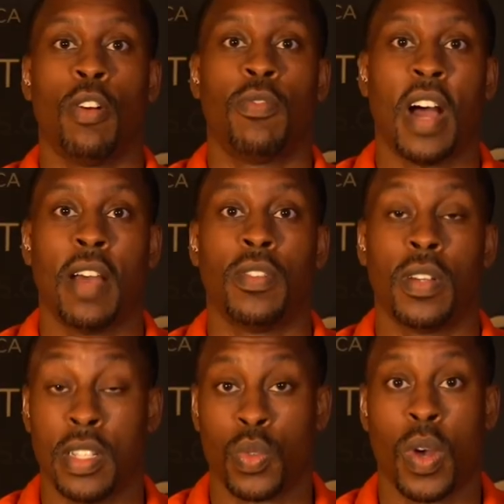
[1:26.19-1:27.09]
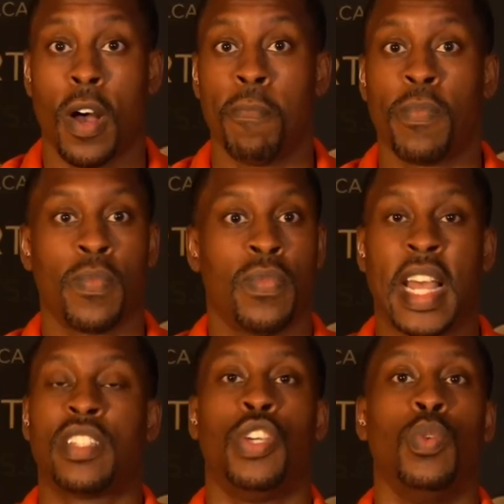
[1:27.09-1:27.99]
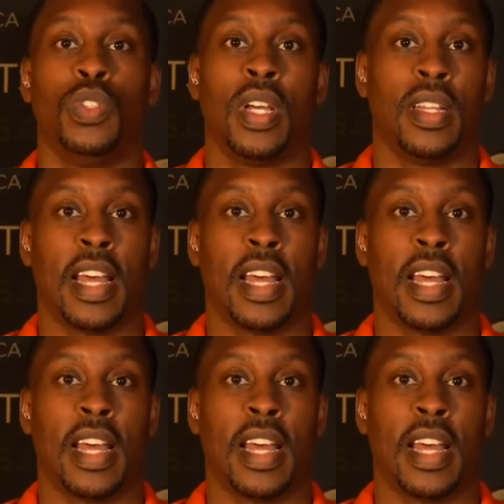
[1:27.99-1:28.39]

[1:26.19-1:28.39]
905 as well that's huge.